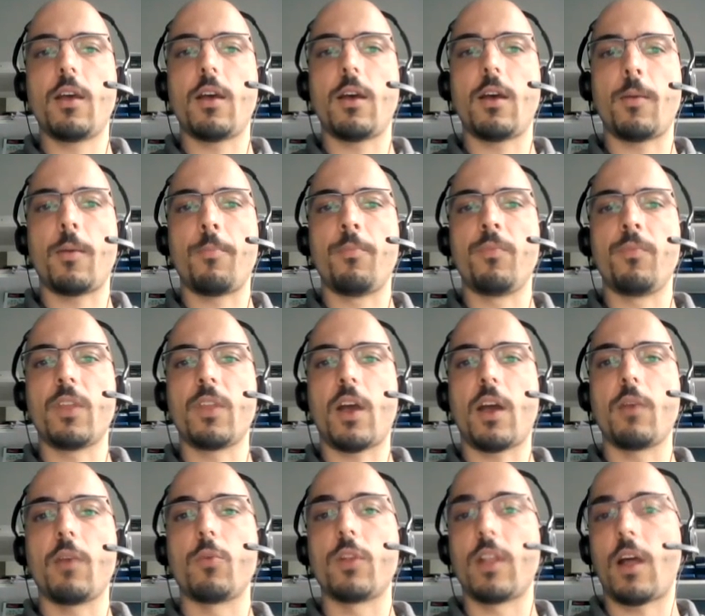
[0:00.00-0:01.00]

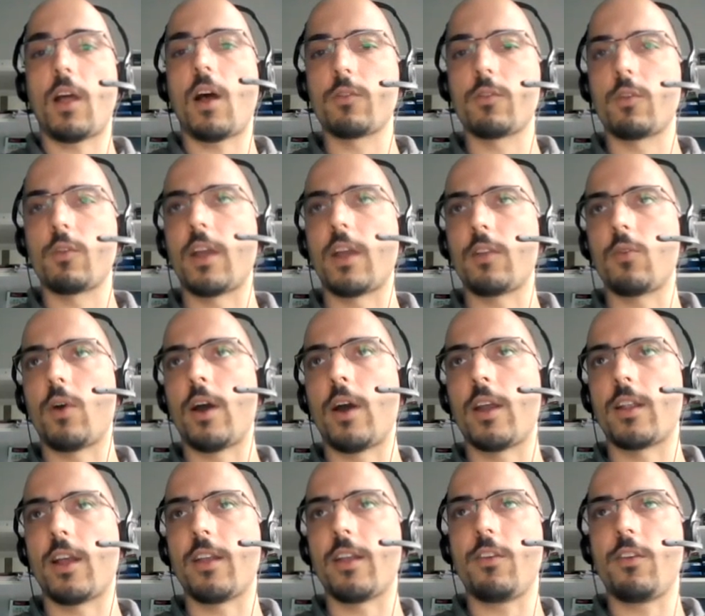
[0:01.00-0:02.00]
I would also like to
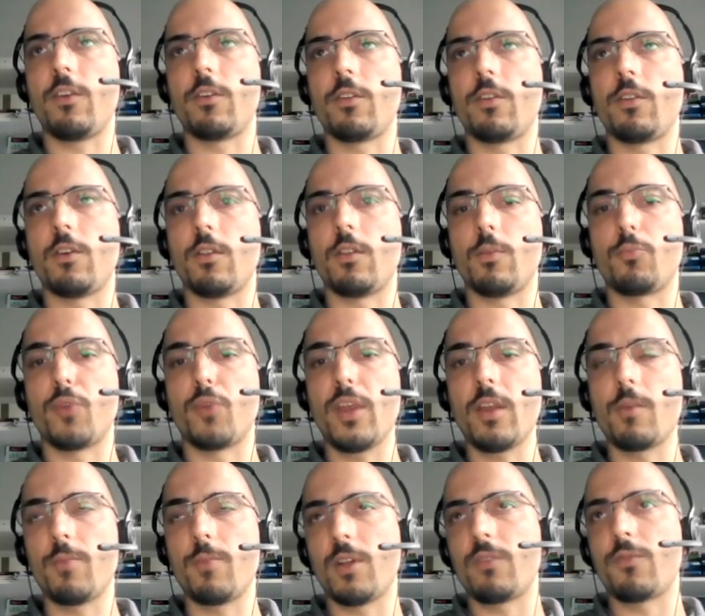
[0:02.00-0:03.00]
highlight here the
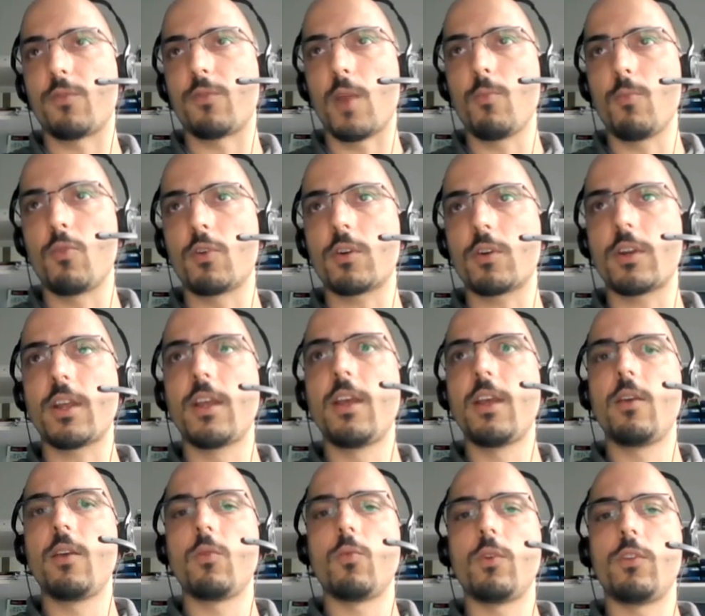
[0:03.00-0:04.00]
pre-commit framework,
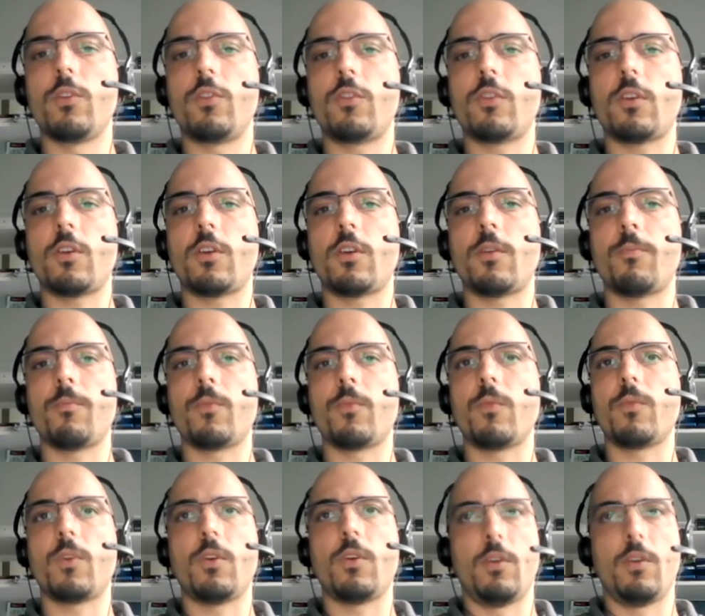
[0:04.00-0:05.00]
which
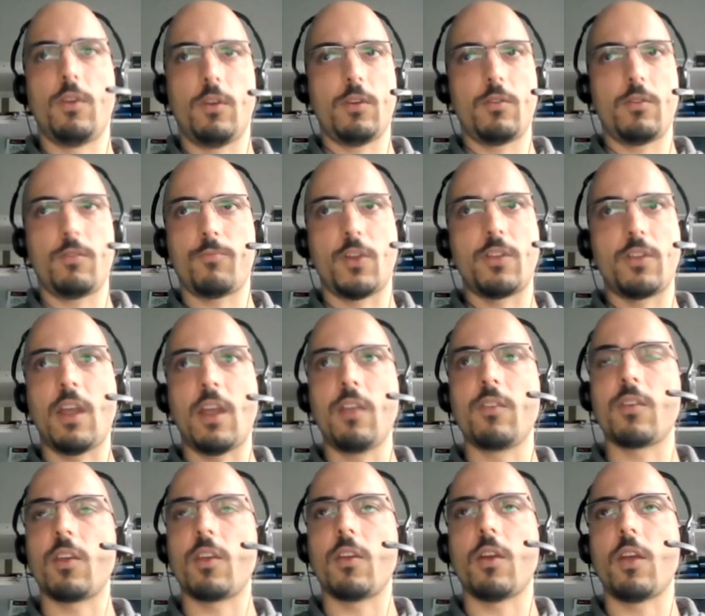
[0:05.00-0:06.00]

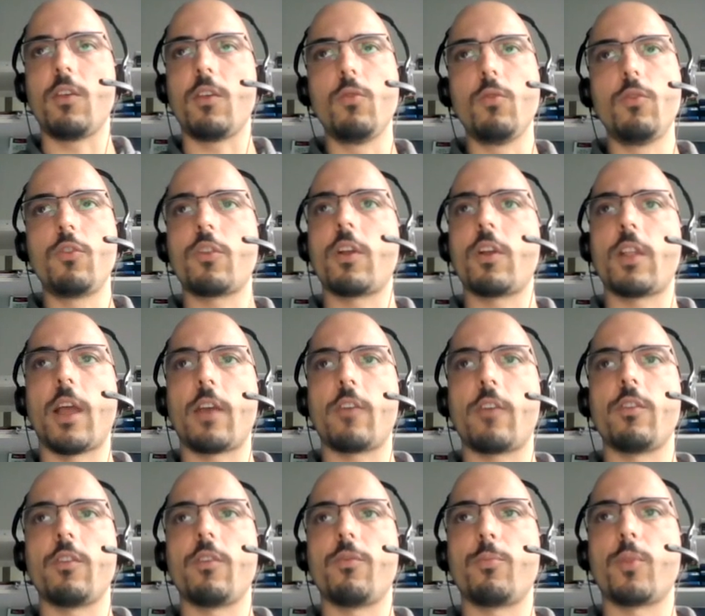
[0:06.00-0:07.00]
contains a huge
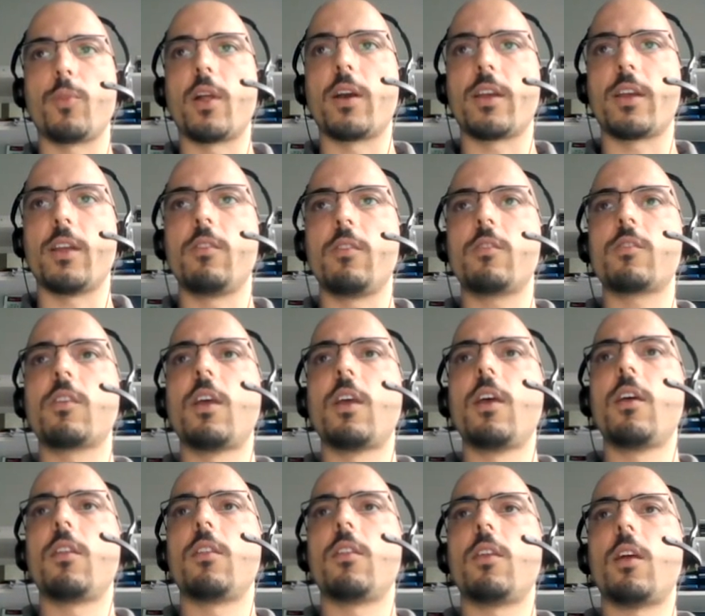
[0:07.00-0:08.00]
collection of plugins
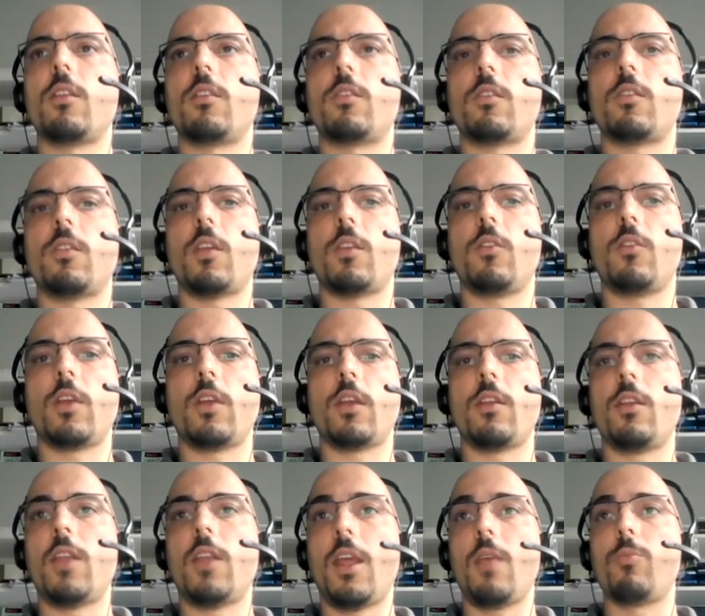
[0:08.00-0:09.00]
that you can
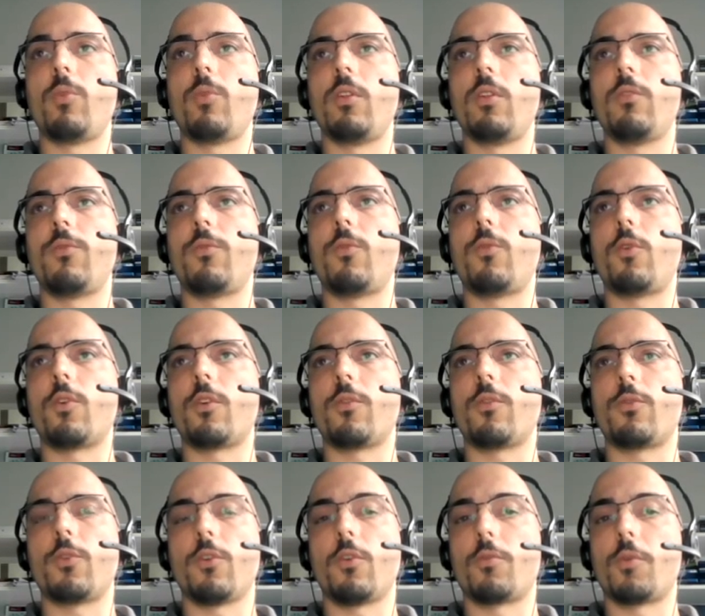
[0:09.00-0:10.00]
enable
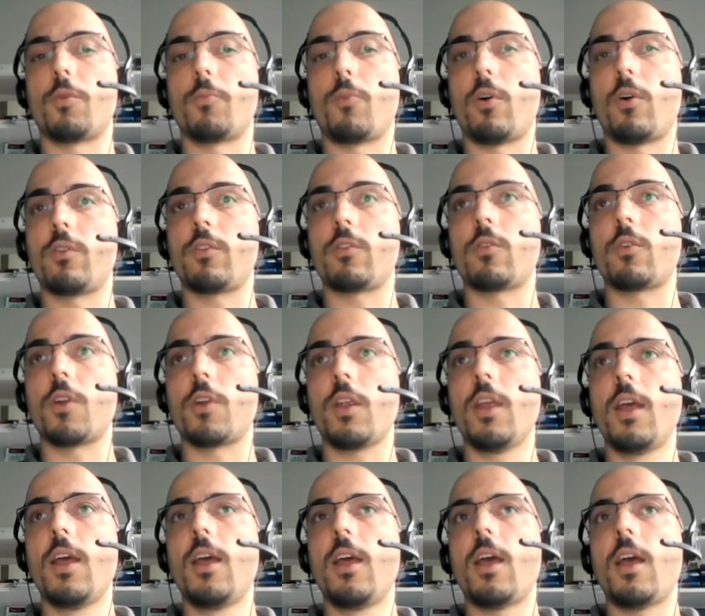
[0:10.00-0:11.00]
for your repository,
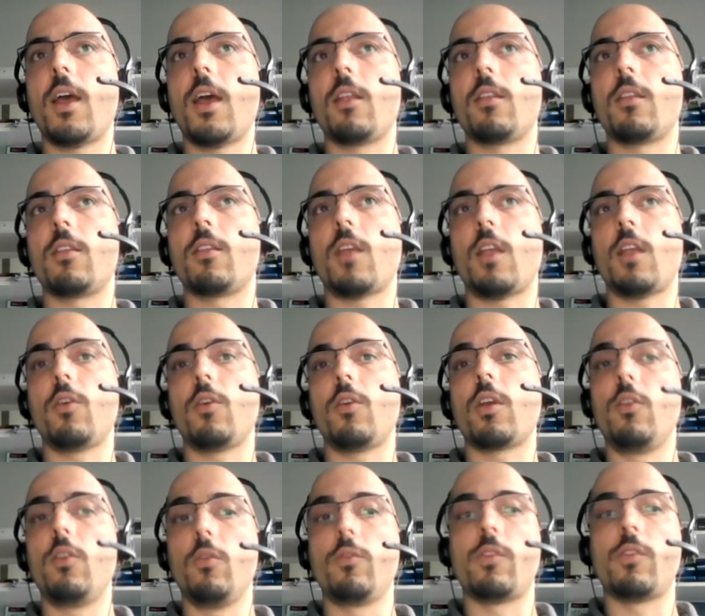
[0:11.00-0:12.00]
and you
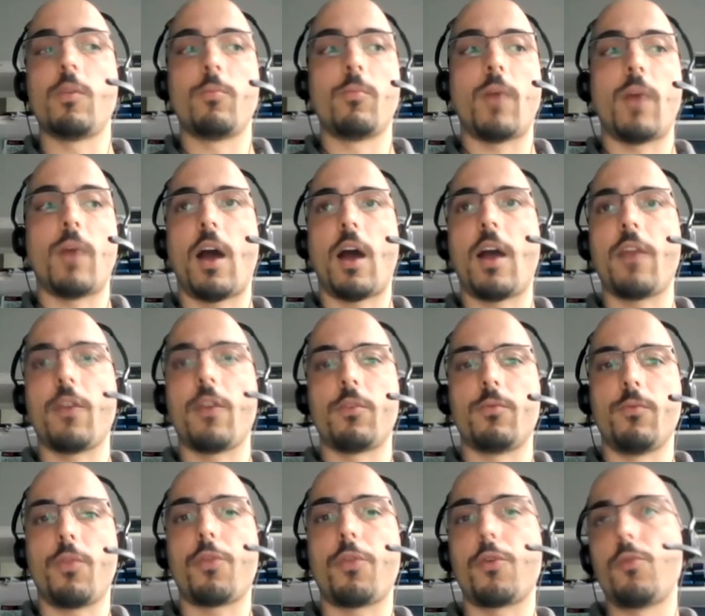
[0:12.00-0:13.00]
can use them either
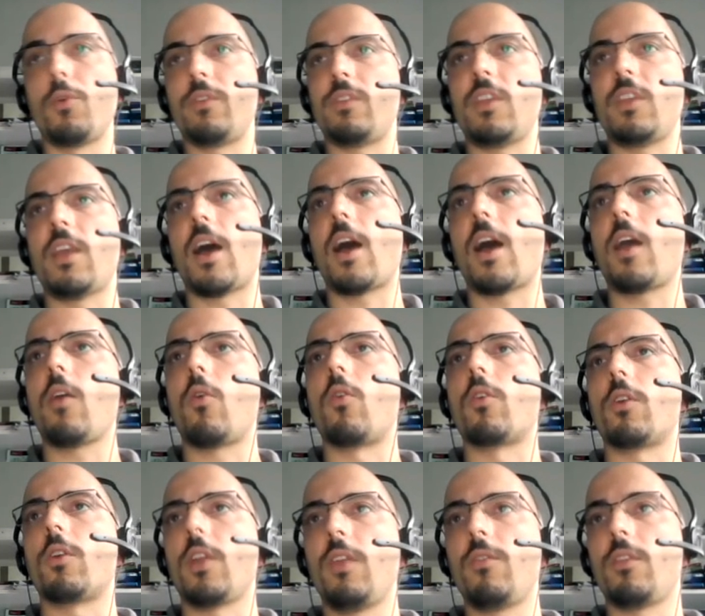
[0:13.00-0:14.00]
through a CI
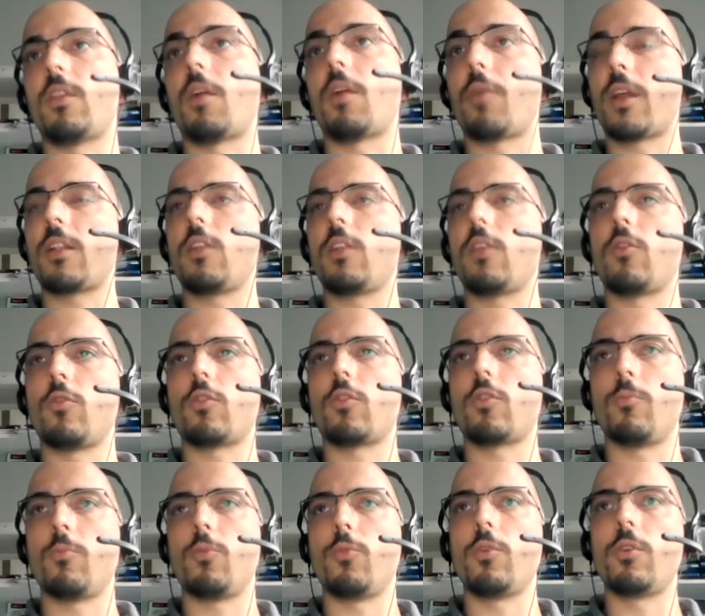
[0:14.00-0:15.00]
or even directly on your
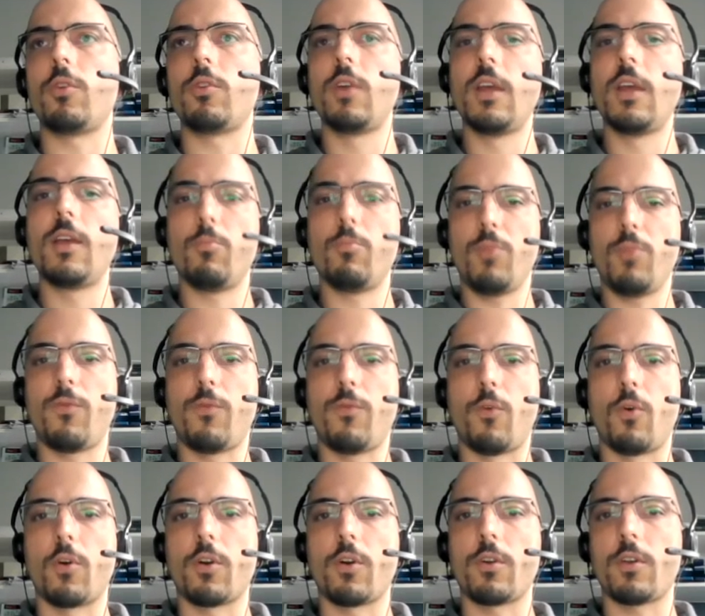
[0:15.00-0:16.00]
computer
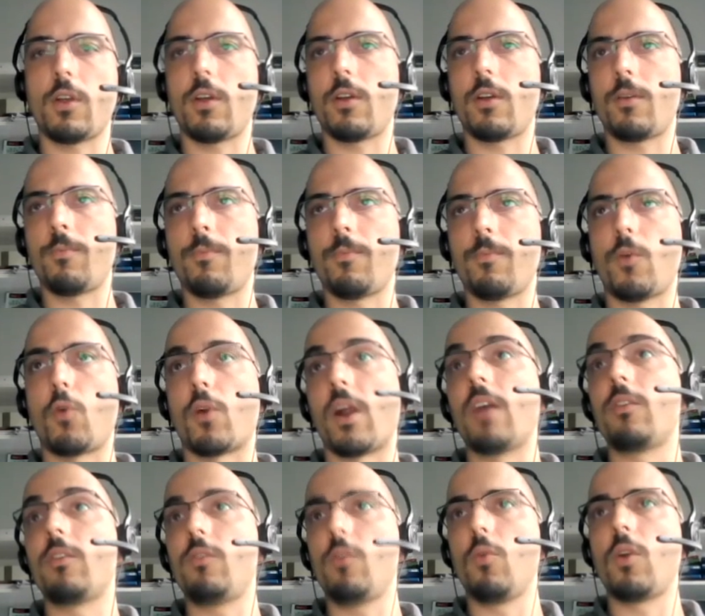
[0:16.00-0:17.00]
before or
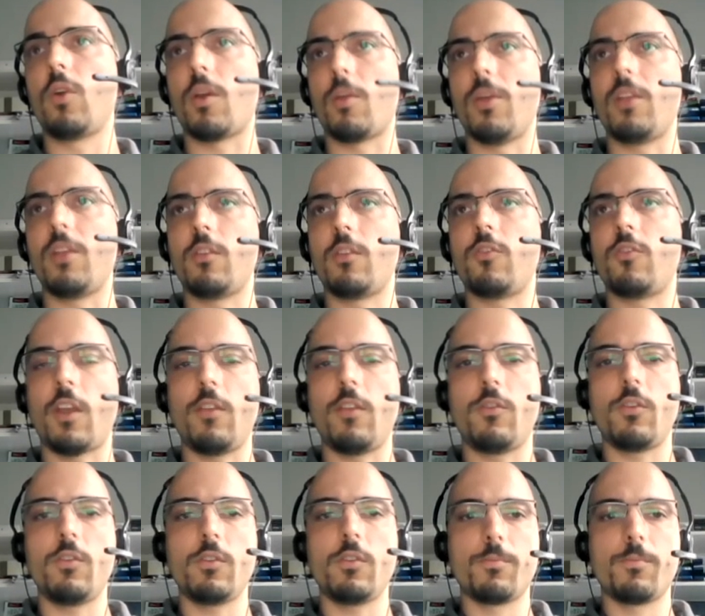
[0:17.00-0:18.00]
as you commit
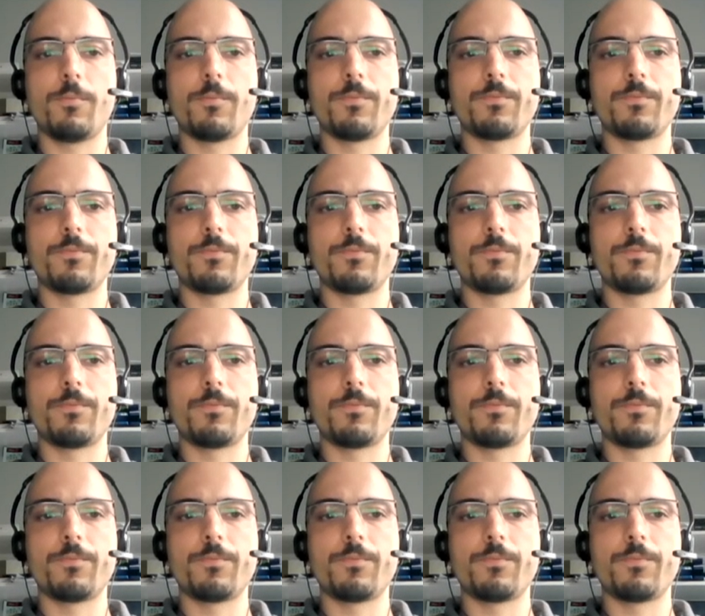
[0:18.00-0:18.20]
changes.